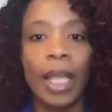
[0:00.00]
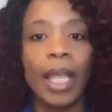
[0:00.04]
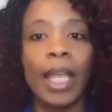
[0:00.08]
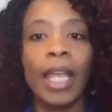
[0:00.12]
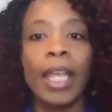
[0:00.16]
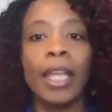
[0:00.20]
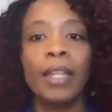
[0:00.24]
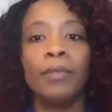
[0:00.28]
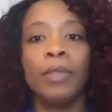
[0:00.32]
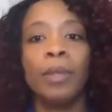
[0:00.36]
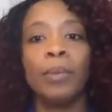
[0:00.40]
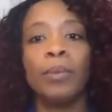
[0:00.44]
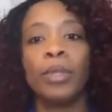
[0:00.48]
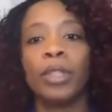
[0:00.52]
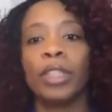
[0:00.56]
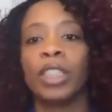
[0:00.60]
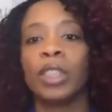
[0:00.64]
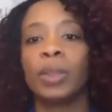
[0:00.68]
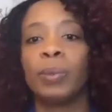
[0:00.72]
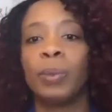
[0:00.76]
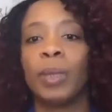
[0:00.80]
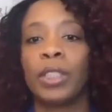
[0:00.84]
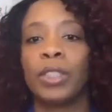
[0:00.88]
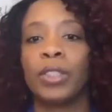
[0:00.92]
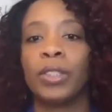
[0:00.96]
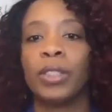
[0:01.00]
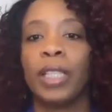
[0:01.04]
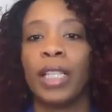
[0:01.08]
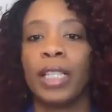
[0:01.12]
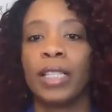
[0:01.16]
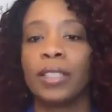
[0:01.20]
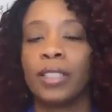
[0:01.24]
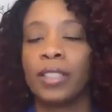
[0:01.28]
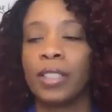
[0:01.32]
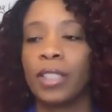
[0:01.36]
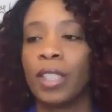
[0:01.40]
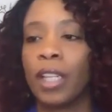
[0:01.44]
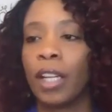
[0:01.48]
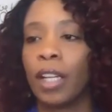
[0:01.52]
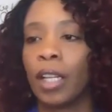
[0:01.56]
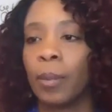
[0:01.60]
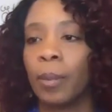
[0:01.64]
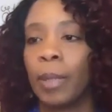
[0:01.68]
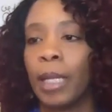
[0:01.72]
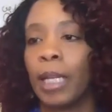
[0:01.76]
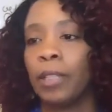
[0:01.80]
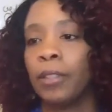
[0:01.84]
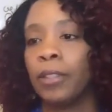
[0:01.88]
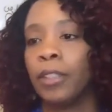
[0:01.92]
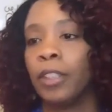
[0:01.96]
And we bring on special guests to talk
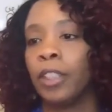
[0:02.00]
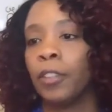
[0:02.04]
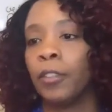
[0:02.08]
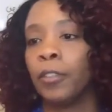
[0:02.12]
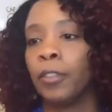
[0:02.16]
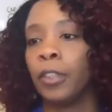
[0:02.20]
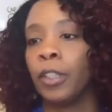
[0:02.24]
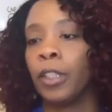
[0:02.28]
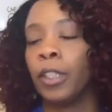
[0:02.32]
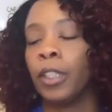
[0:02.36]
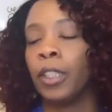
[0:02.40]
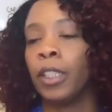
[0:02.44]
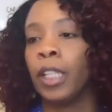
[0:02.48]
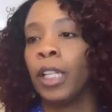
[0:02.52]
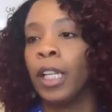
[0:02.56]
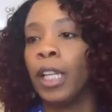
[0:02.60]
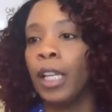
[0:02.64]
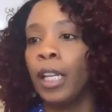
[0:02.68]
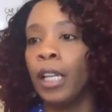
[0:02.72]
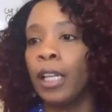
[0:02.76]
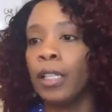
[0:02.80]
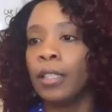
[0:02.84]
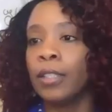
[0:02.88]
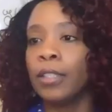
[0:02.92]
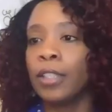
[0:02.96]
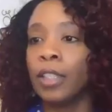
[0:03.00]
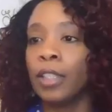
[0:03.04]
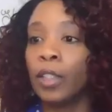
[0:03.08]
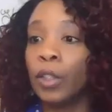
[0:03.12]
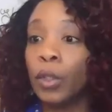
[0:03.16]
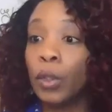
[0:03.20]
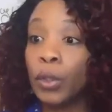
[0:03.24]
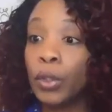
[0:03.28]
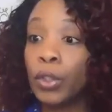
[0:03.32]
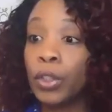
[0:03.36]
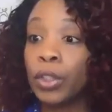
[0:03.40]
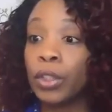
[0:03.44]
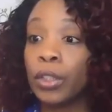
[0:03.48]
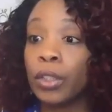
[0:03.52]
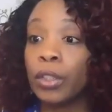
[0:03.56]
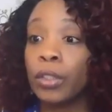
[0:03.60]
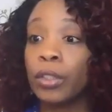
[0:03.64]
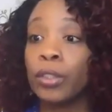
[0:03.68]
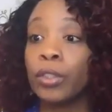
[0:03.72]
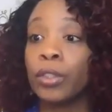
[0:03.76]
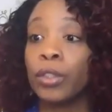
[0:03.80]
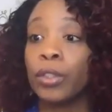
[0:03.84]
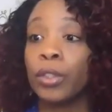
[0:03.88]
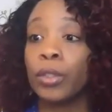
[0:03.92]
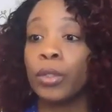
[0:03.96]
about different
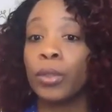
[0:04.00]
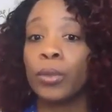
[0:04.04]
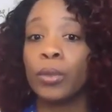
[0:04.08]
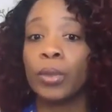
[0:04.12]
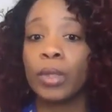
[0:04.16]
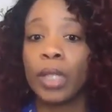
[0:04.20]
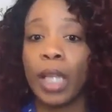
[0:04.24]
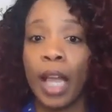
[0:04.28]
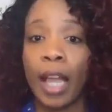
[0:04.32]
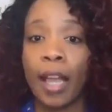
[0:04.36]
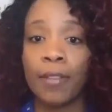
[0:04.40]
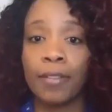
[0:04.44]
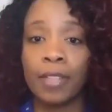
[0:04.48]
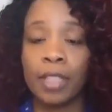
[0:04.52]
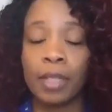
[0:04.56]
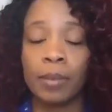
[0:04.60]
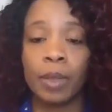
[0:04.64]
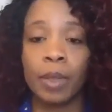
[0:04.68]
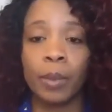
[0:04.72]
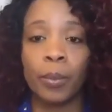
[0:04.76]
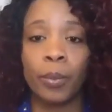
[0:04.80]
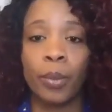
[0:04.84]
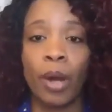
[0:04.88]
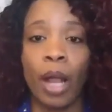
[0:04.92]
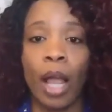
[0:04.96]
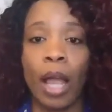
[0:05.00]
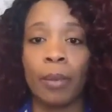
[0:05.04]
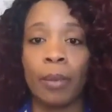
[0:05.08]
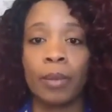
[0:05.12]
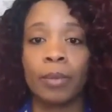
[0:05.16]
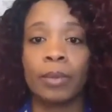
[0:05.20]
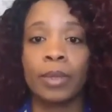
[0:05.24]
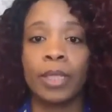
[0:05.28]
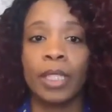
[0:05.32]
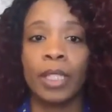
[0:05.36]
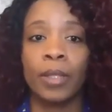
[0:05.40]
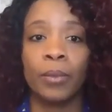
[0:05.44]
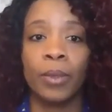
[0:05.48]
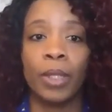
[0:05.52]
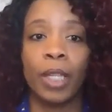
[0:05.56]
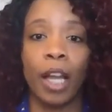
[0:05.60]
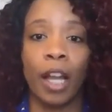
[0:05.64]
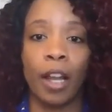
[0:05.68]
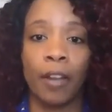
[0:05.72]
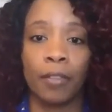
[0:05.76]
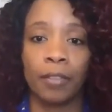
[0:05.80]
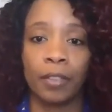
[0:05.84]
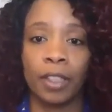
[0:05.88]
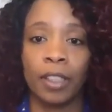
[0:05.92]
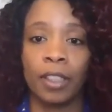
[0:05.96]
solutions to solve some of the problems that we
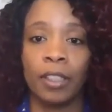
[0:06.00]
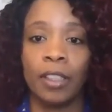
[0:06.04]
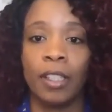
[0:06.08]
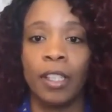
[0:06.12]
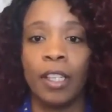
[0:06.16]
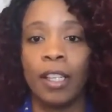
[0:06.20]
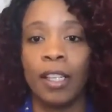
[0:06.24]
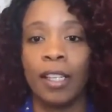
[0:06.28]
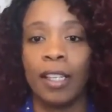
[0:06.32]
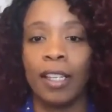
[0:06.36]
often,